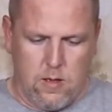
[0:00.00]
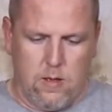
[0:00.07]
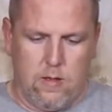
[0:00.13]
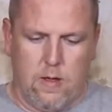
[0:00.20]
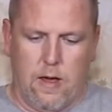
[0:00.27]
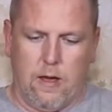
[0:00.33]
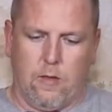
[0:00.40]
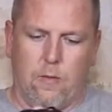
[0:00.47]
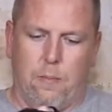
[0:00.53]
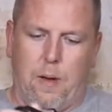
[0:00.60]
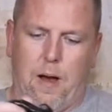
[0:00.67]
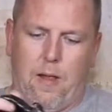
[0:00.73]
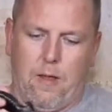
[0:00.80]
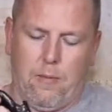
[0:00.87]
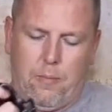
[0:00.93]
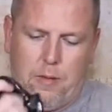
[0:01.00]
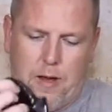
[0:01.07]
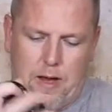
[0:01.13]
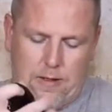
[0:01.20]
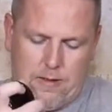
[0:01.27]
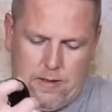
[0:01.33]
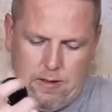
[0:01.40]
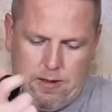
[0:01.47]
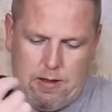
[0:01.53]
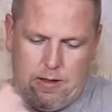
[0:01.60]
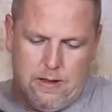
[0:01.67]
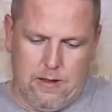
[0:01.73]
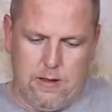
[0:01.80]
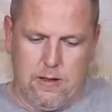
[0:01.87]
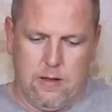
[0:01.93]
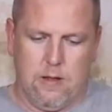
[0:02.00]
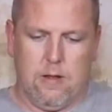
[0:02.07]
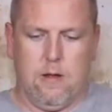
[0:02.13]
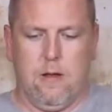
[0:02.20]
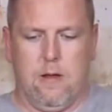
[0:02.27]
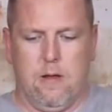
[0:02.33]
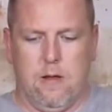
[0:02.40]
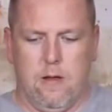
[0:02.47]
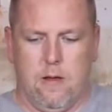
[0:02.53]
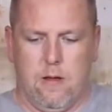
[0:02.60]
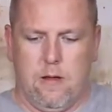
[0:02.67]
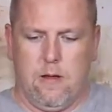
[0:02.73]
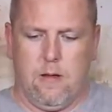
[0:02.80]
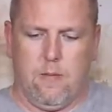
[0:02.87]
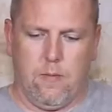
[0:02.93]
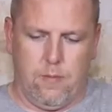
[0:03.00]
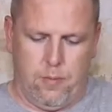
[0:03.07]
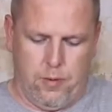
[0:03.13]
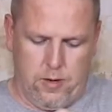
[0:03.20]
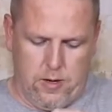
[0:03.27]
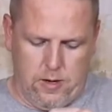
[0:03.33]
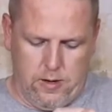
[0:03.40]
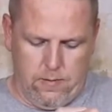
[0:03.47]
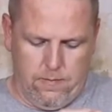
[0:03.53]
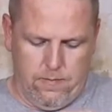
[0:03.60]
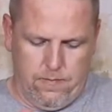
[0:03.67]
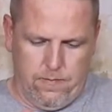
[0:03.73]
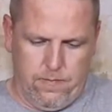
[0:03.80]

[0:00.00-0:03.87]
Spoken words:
Take the polyplastic, I'm going to put it in